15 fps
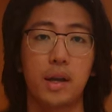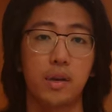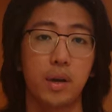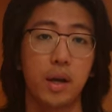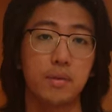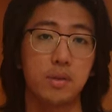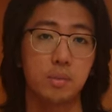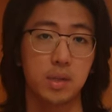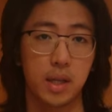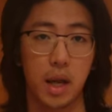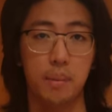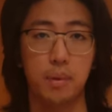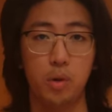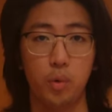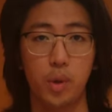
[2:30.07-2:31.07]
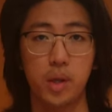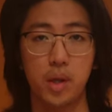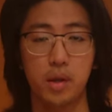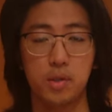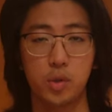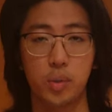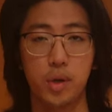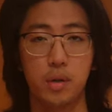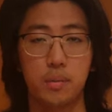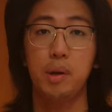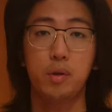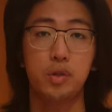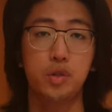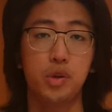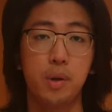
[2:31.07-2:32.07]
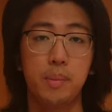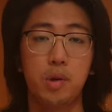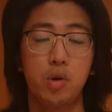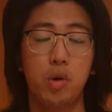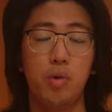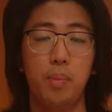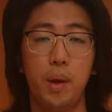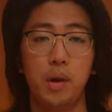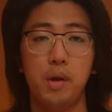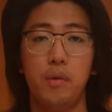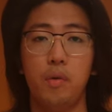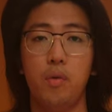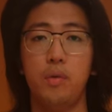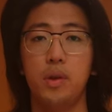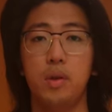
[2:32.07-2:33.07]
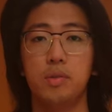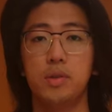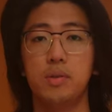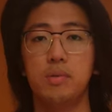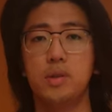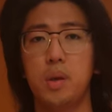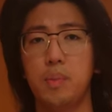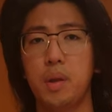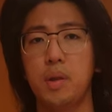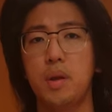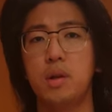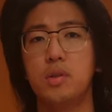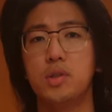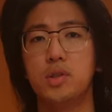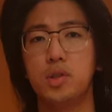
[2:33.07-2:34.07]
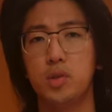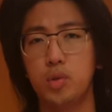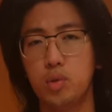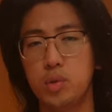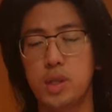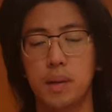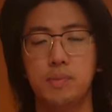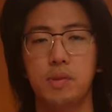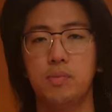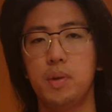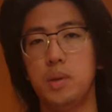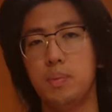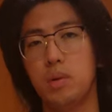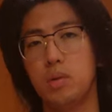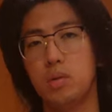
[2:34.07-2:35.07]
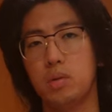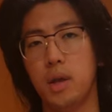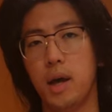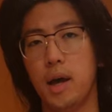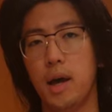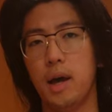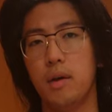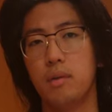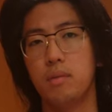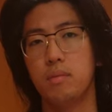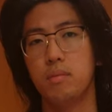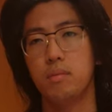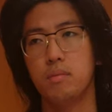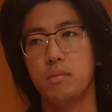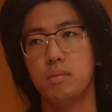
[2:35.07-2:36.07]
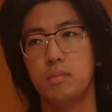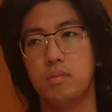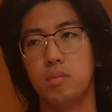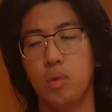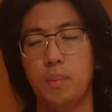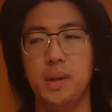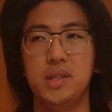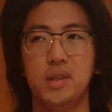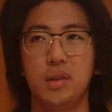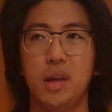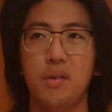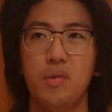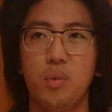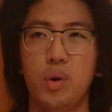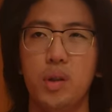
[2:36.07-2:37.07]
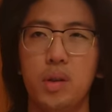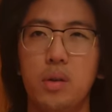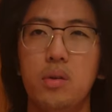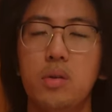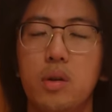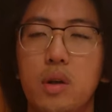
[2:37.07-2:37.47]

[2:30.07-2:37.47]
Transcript: that I could have some scapular winging as well. Microtrauma or repetitive overuse. Typically, there are two types of people that, well, basically everyone then,